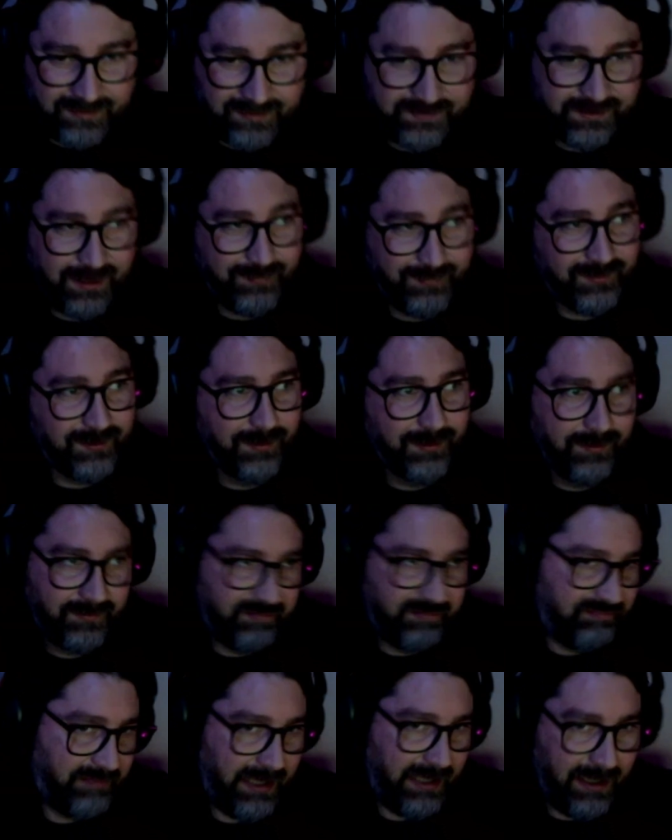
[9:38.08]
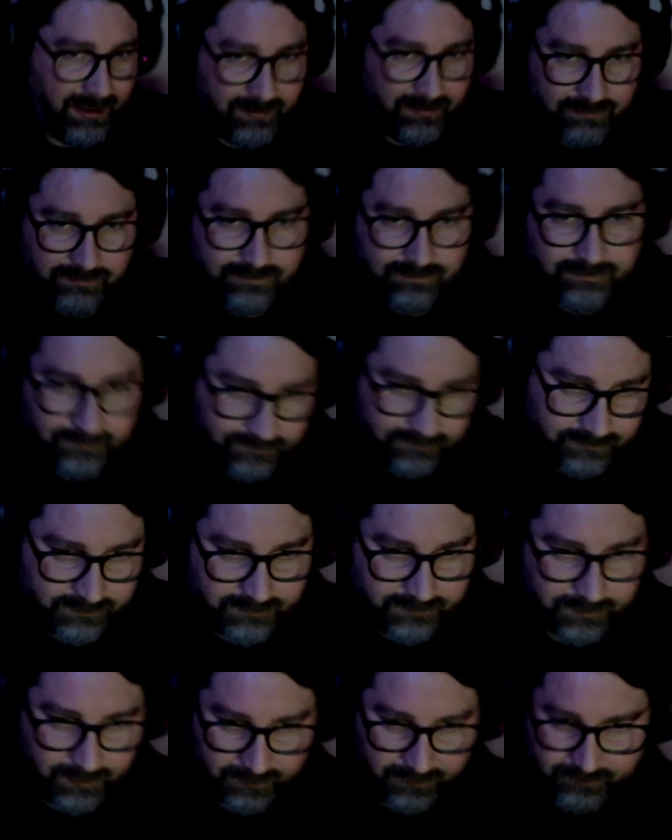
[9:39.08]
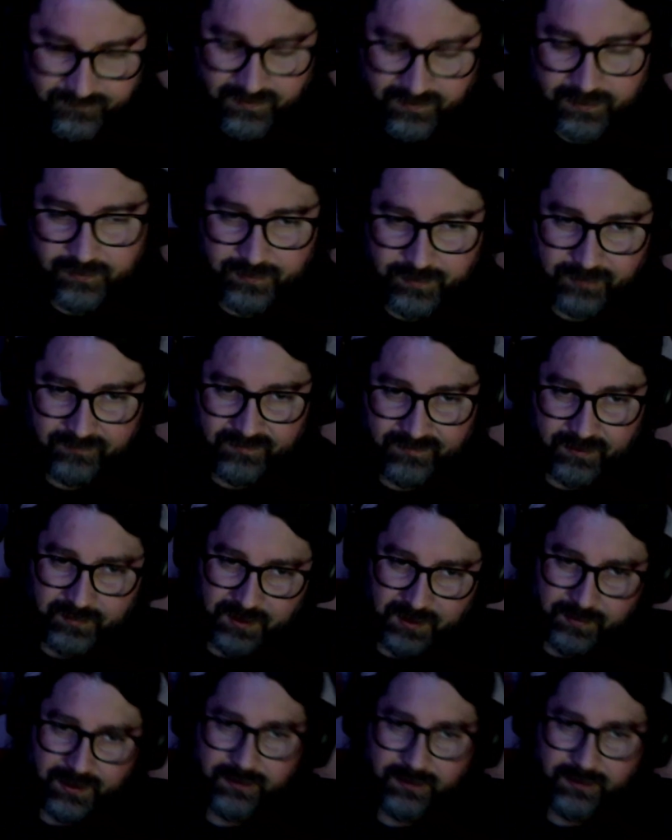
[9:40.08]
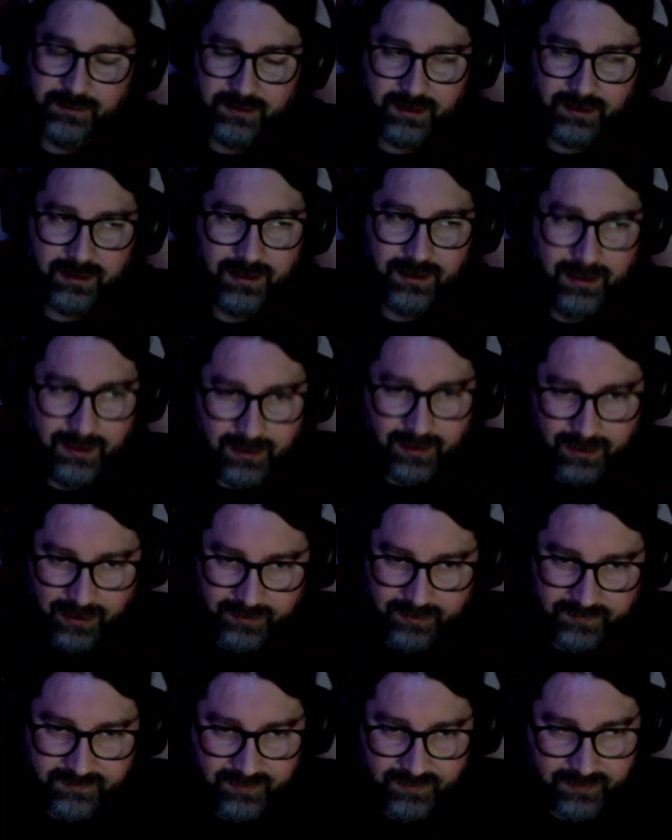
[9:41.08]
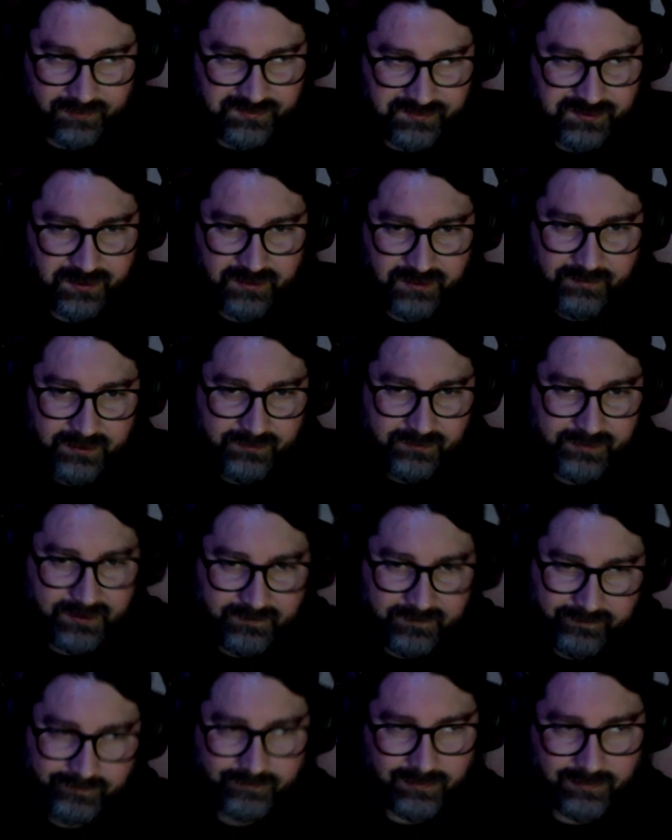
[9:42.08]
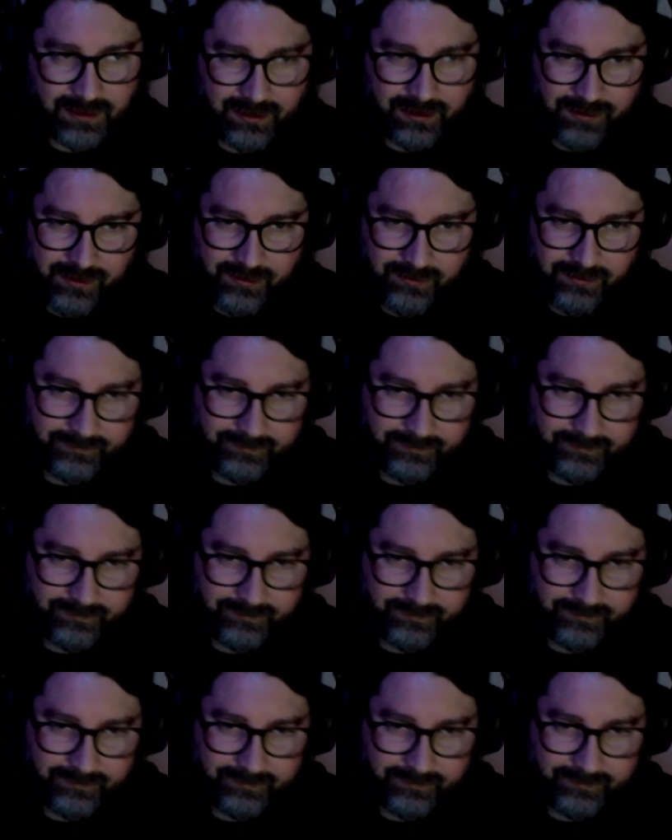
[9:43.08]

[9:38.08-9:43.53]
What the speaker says: chops goes, find me a better one. Annie Taylor Joy, maybe. I don't know.